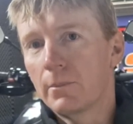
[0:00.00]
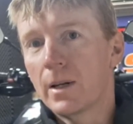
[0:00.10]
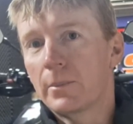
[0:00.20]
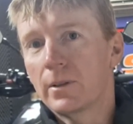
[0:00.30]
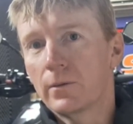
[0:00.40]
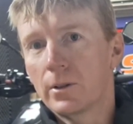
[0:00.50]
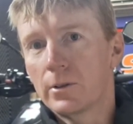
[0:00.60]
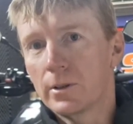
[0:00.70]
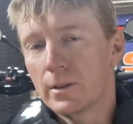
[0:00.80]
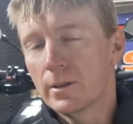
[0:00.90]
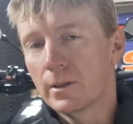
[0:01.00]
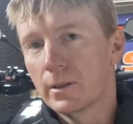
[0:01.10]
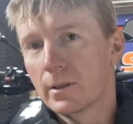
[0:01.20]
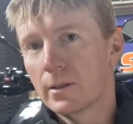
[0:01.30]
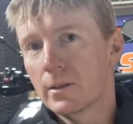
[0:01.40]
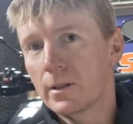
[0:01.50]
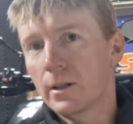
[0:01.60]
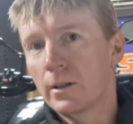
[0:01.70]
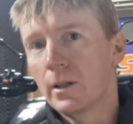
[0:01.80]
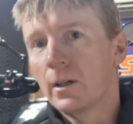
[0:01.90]
mapping versions.
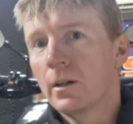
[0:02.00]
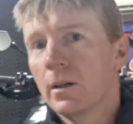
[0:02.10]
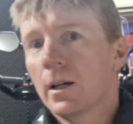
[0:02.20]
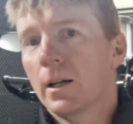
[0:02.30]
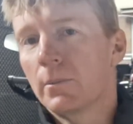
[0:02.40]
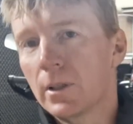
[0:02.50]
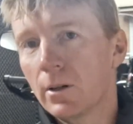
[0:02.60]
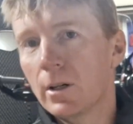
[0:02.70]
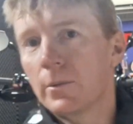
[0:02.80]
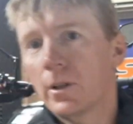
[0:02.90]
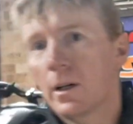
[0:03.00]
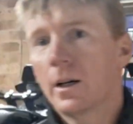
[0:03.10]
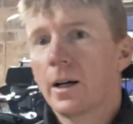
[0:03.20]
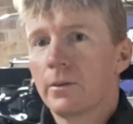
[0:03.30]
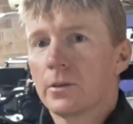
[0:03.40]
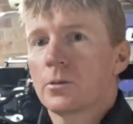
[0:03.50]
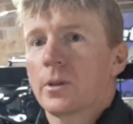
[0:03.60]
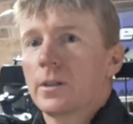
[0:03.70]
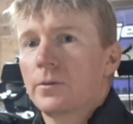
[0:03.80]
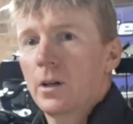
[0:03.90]
So behind me I have a
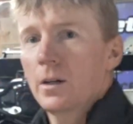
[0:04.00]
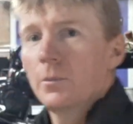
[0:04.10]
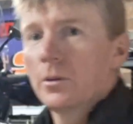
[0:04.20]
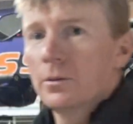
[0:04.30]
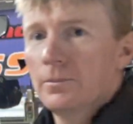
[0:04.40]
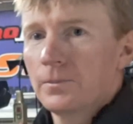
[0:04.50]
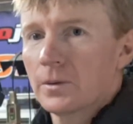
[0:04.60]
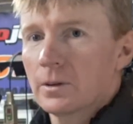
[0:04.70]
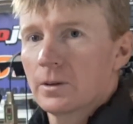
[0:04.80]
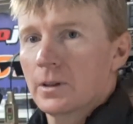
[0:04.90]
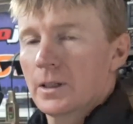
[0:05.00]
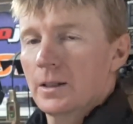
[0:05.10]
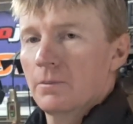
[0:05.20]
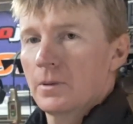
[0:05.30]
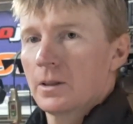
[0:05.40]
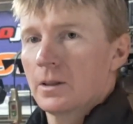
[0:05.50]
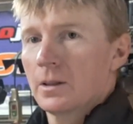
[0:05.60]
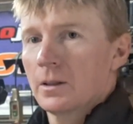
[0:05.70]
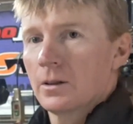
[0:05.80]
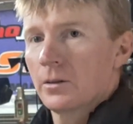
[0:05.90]
25 model
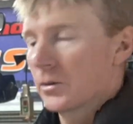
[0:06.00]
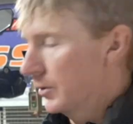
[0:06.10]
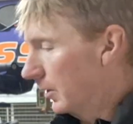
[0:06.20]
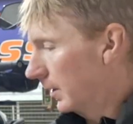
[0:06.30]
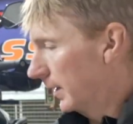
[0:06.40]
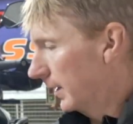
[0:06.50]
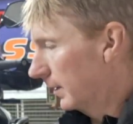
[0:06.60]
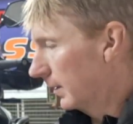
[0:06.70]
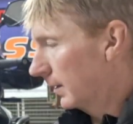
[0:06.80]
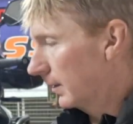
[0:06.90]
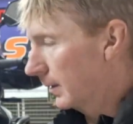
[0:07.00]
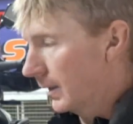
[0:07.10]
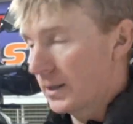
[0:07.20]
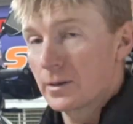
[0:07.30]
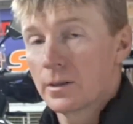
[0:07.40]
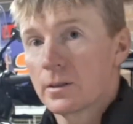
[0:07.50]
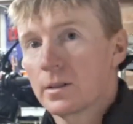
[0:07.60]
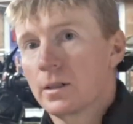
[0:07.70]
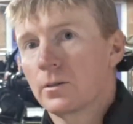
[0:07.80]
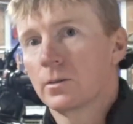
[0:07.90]
on the dyno that has the
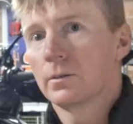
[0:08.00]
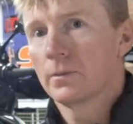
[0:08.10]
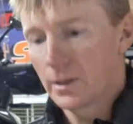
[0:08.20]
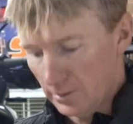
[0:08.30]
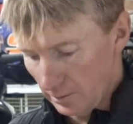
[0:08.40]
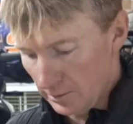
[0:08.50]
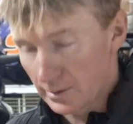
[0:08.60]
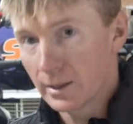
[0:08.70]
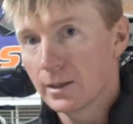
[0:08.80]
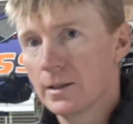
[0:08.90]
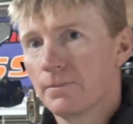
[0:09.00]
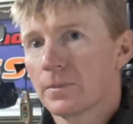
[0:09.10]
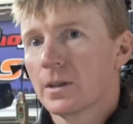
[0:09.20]
single exhaust outlet.